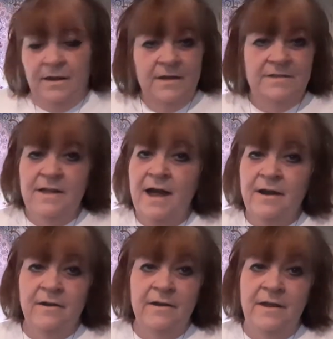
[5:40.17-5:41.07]
It's not
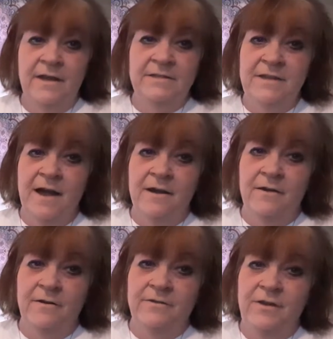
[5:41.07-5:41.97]
gonna it's not
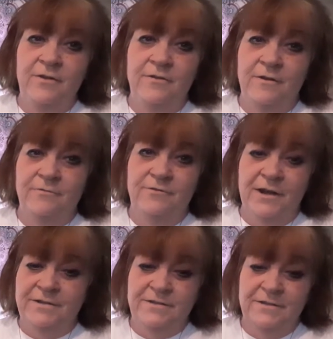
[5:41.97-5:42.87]
gonna do you no
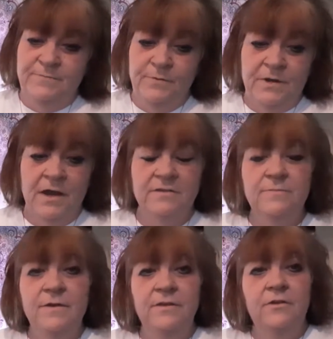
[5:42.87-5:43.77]
justice because I
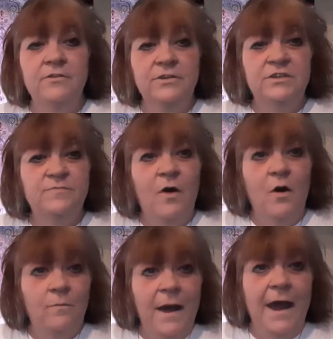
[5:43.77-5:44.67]
mean they're just
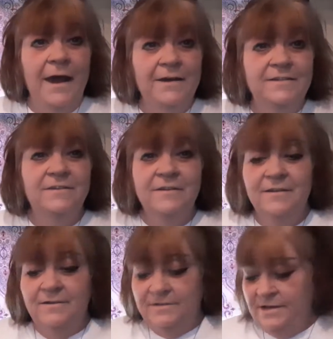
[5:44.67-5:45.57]
small bags.
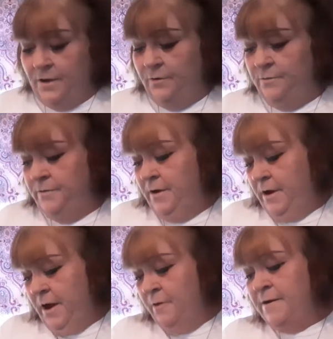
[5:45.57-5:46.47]
So,
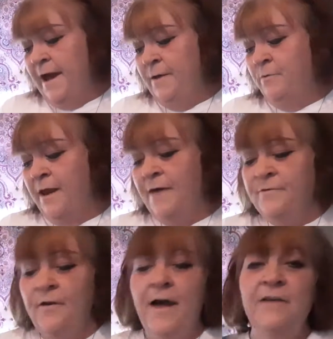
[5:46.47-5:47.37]
okay, well, I
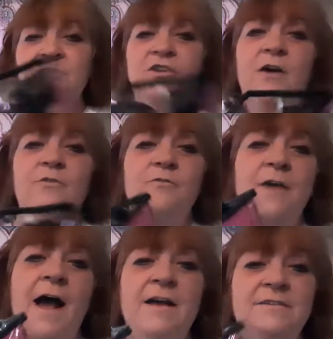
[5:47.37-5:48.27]
thought I'd show you
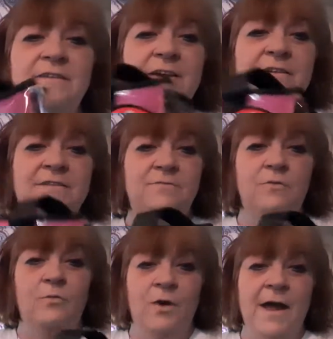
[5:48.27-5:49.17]
guys this,
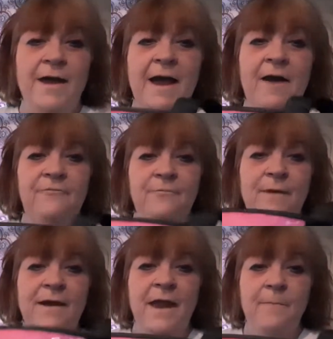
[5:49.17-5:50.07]
what I got for
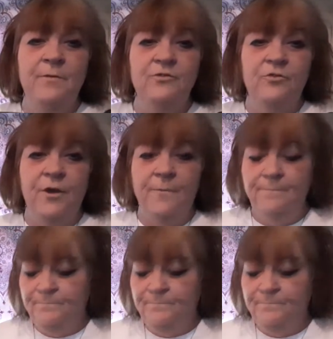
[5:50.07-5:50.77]
my camping trip.